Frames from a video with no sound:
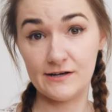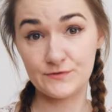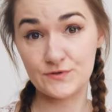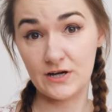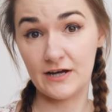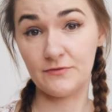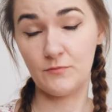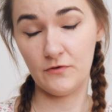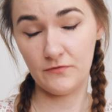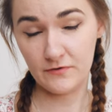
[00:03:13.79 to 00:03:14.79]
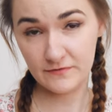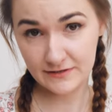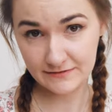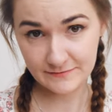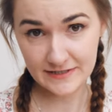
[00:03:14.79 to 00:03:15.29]
I tried both of
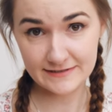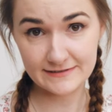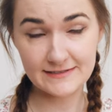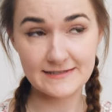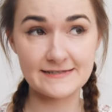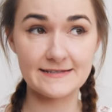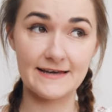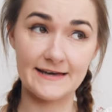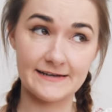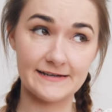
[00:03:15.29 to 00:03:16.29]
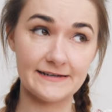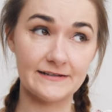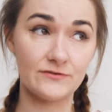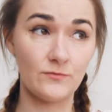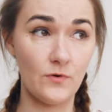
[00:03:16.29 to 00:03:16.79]
these methods
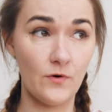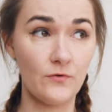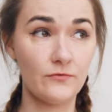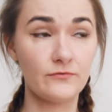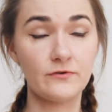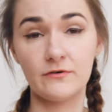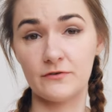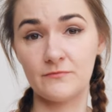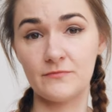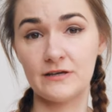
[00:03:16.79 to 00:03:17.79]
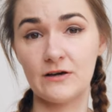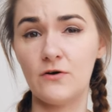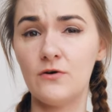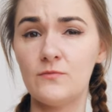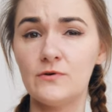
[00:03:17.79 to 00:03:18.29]
and both got me
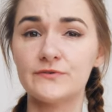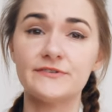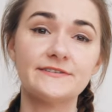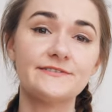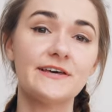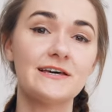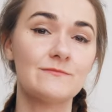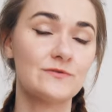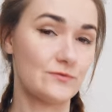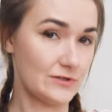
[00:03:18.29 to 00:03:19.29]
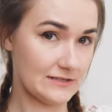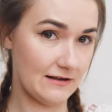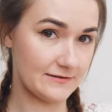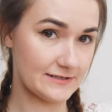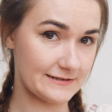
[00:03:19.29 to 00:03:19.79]
almost the same
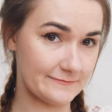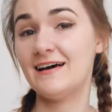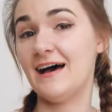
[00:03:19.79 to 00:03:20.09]
results.